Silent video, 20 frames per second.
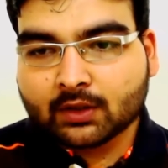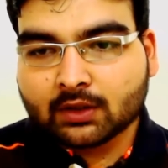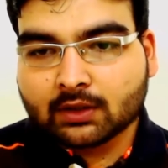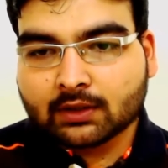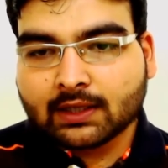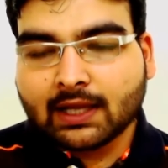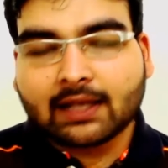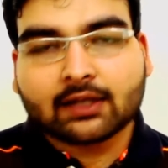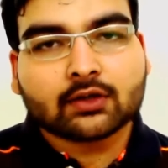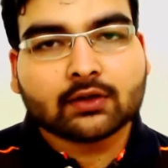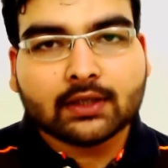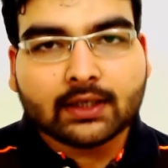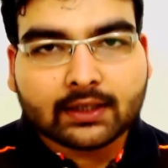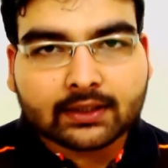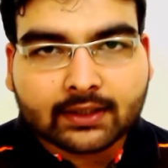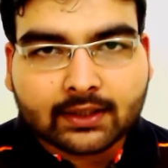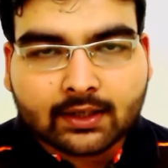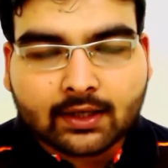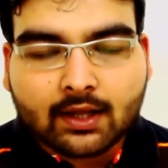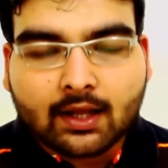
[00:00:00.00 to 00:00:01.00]

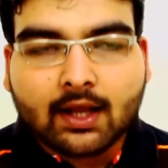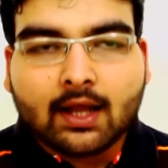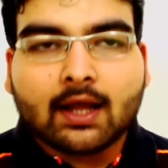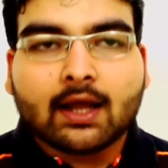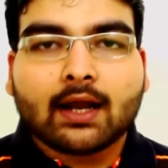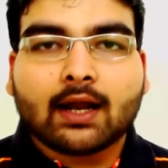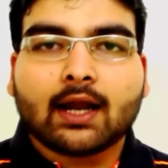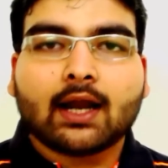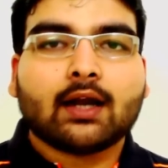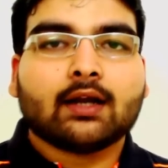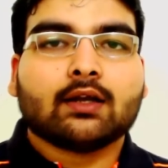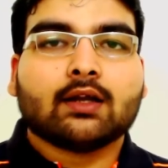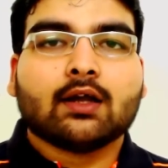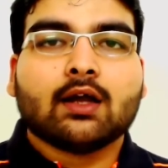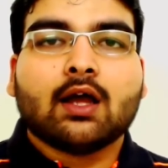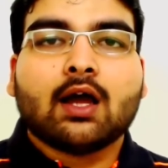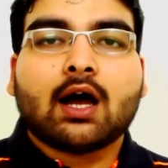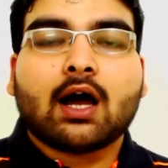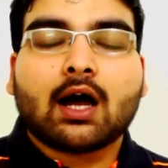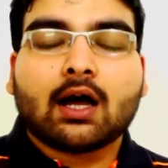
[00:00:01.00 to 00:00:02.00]
calculated, and
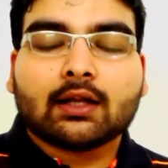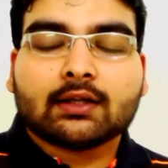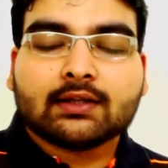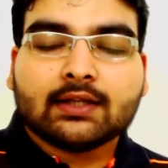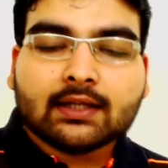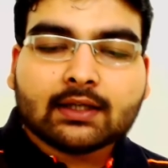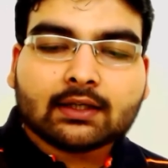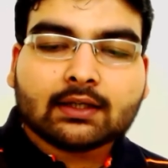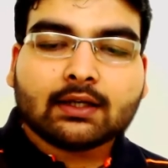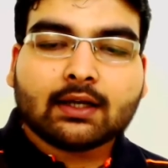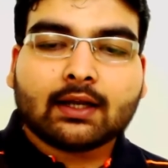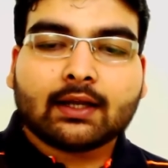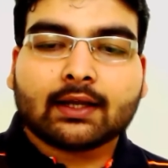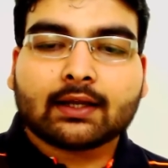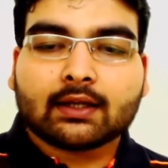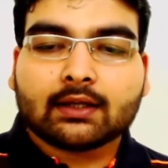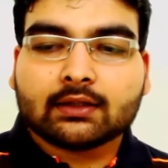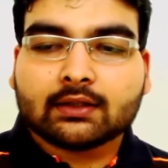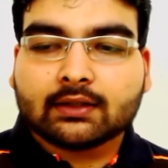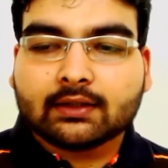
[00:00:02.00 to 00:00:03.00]
then
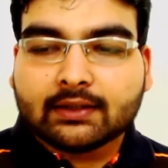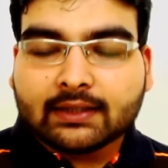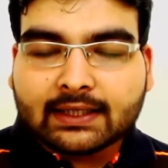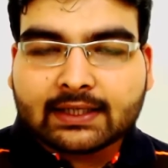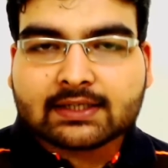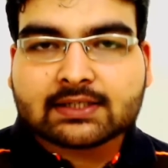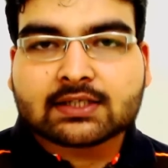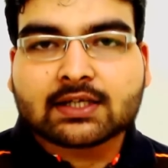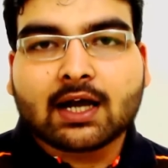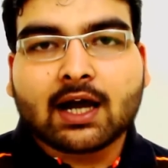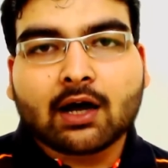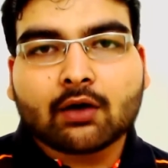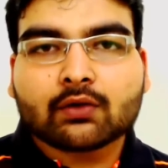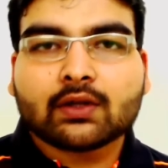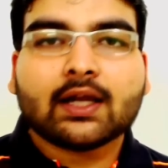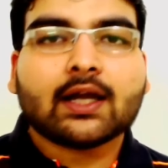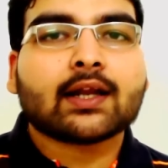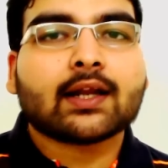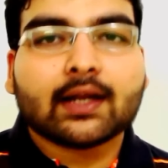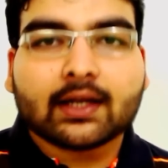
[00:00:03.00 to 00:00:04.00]
next how they
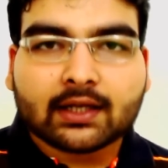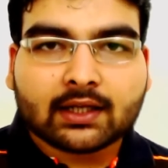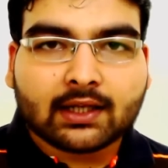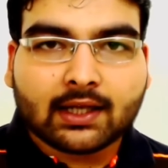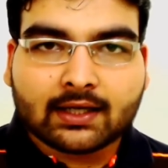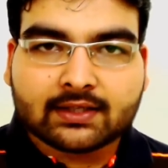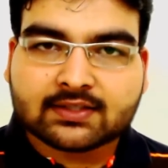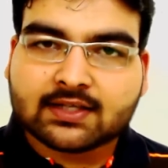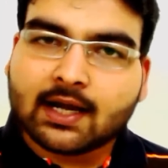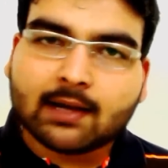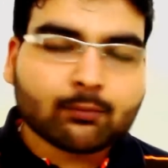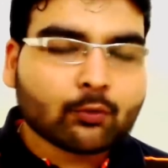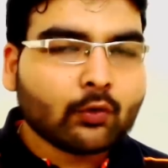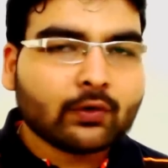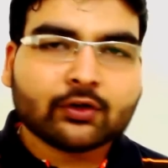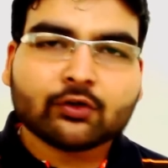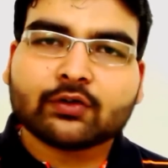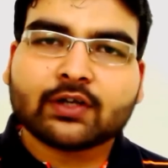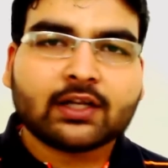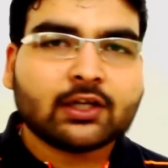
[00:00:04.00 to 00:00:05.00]
are analyzed. I am going
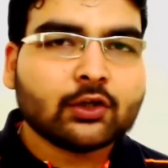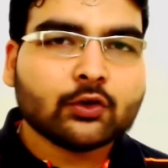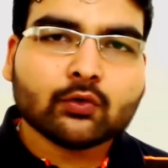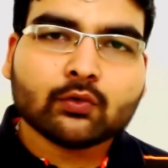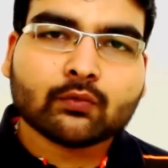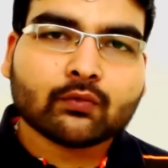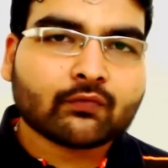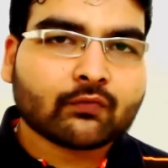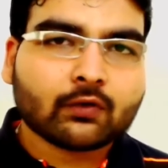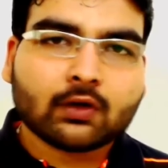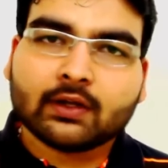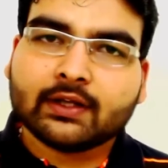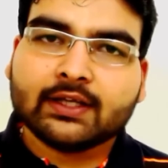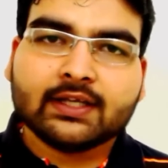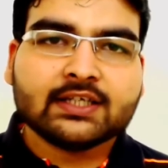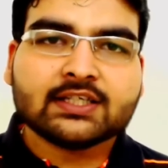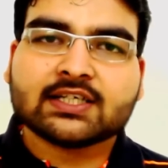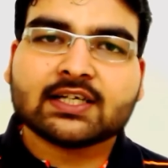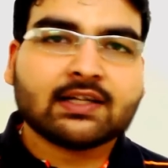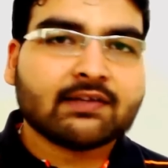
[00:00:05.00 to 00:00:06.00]
to tell you
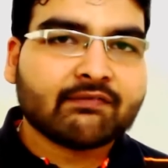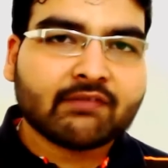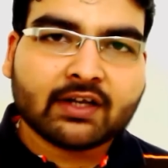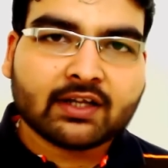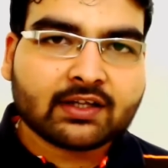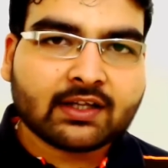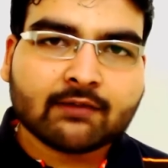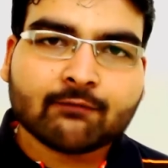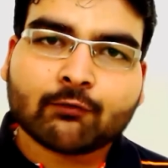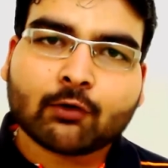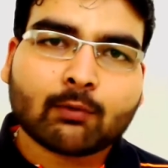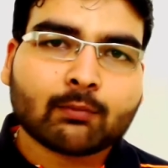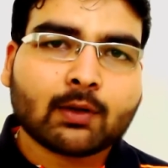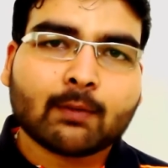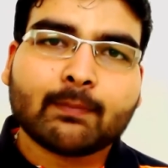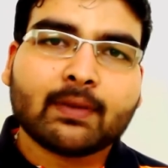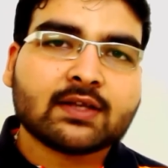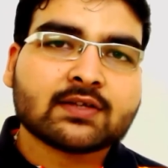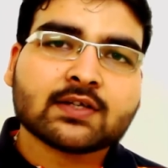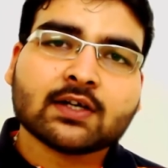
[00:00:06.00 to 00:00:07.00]
each and everything from the
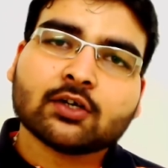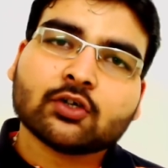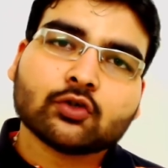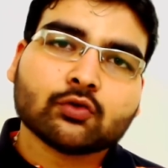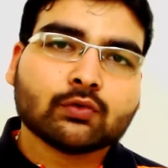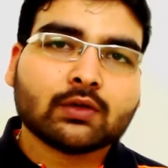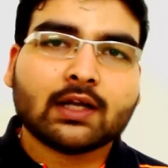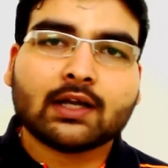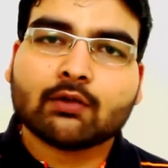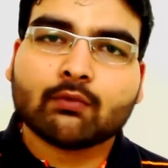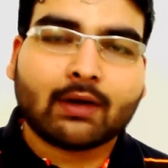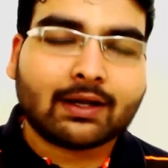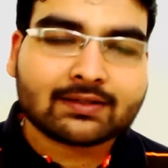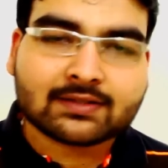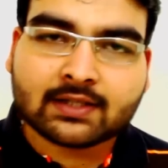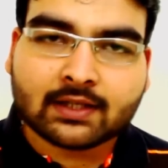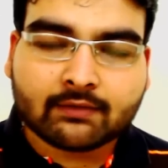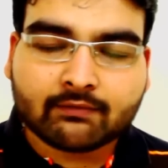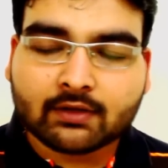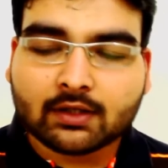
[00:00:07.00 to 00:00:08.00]
basic to the advanced
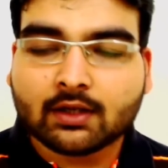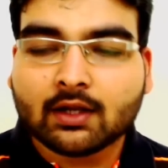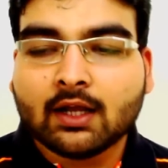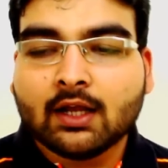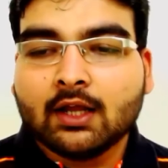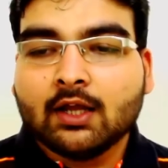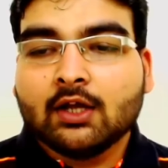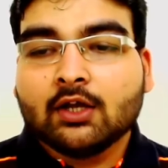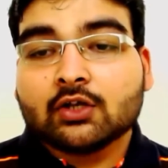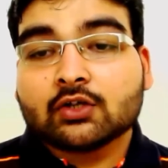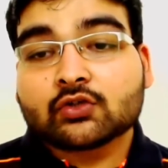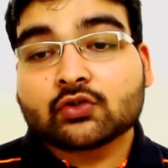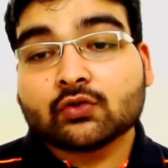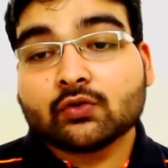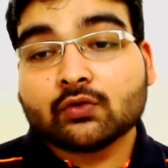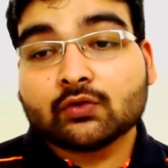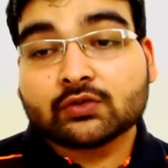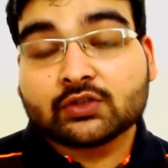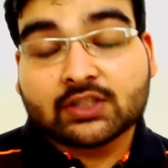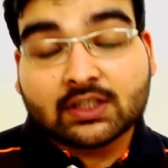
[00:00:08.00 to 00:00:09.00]
level.
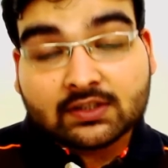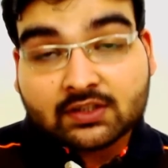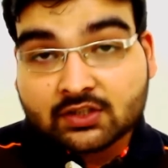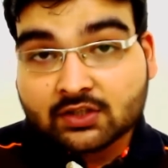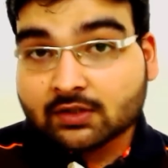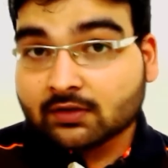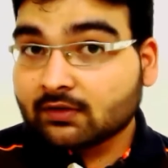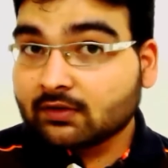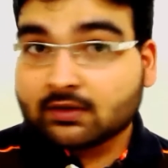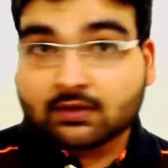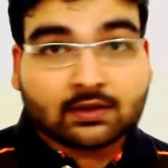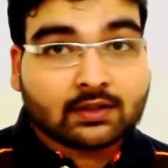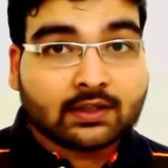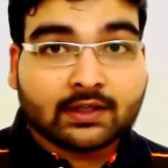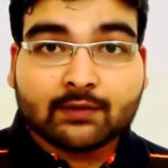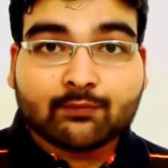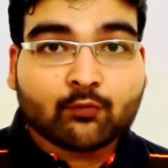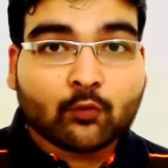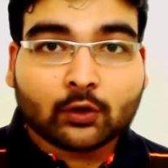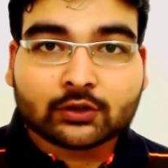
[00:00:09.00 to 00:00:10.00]
So just
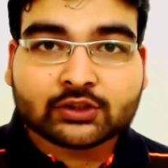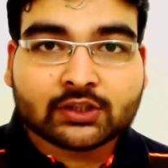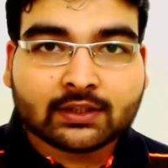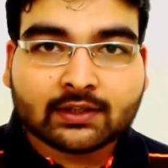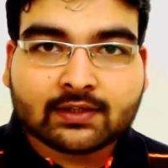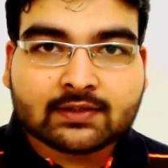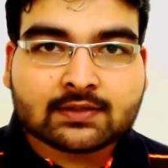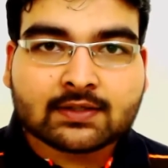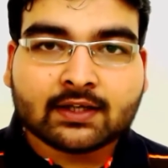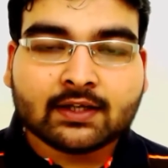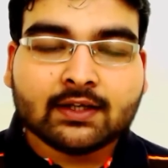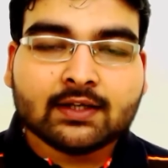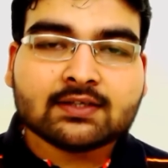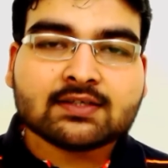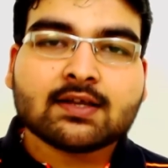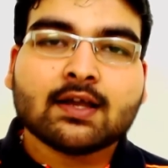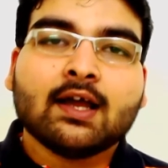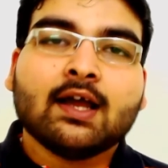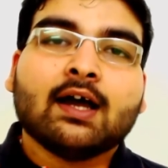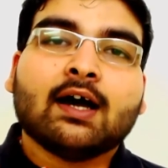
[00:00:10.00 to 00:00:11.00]
keep watching this series,
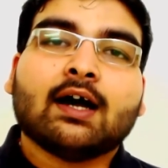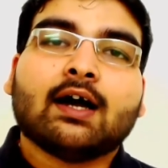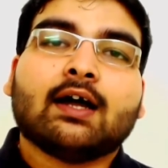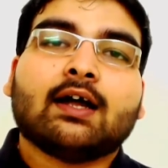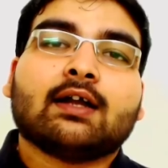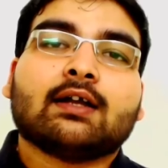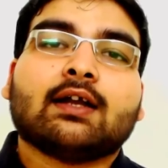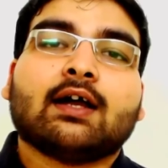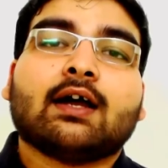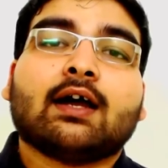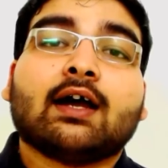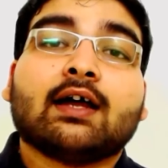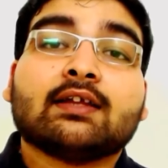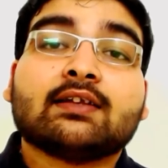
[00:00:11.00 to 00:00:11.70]
and I